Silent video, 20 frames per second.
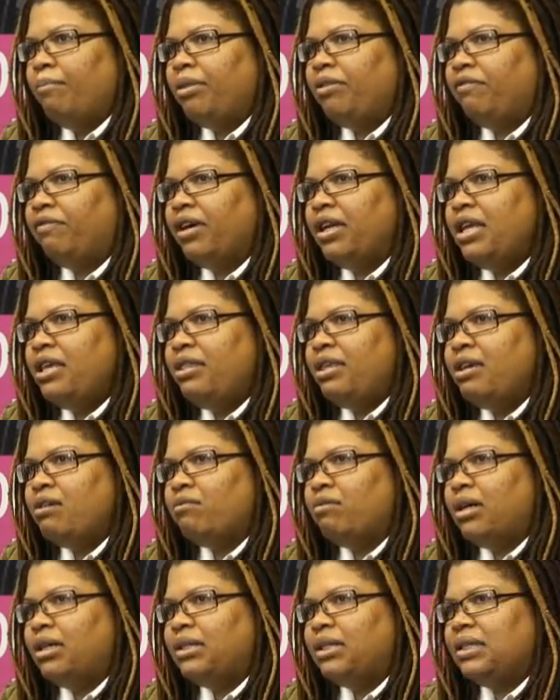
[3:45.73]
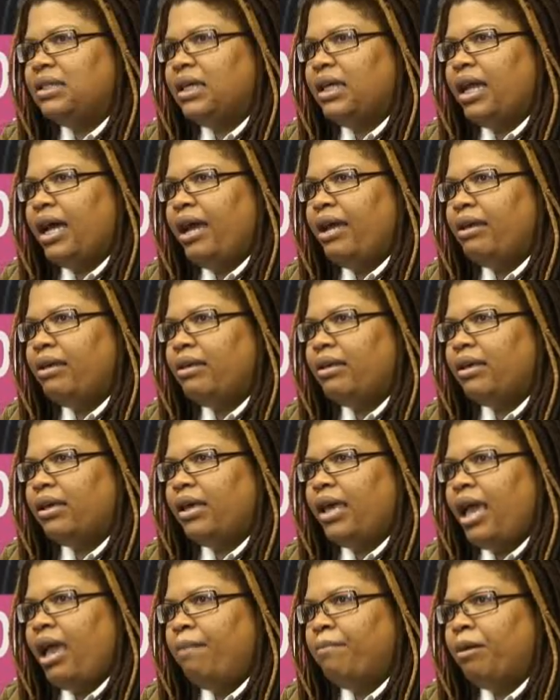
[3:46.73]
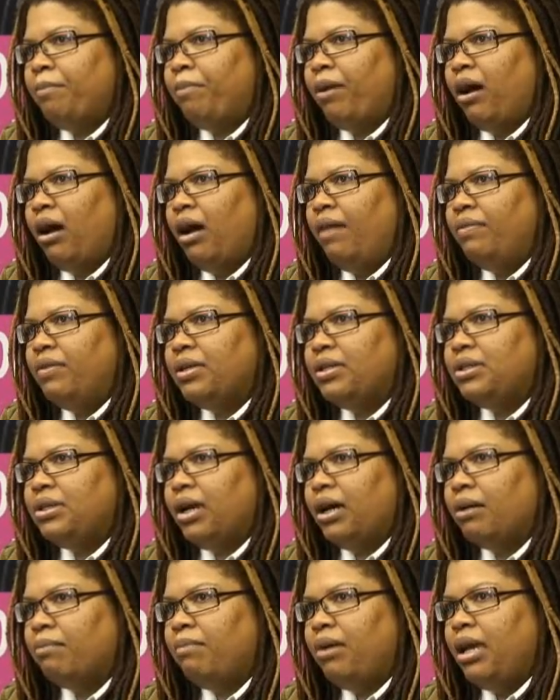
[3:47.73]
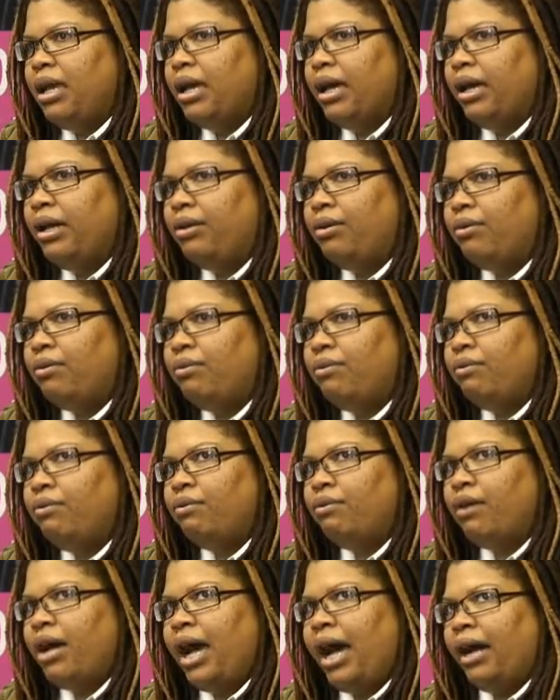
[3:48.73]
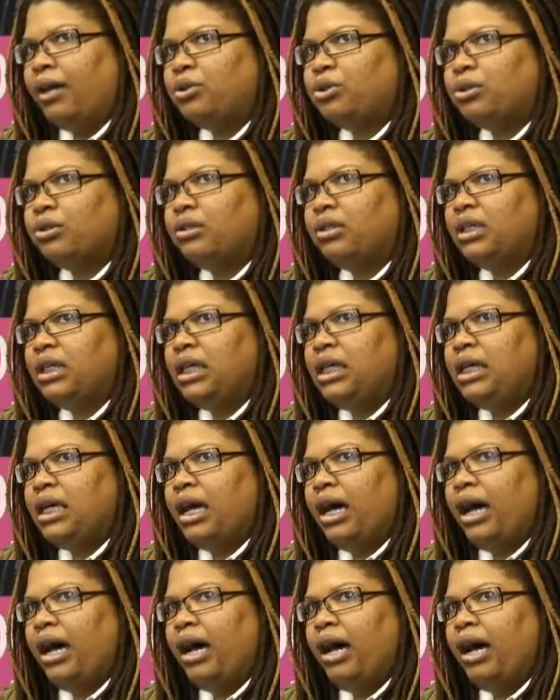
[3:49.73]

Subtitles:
The funny thing is that I came upon this young man who actually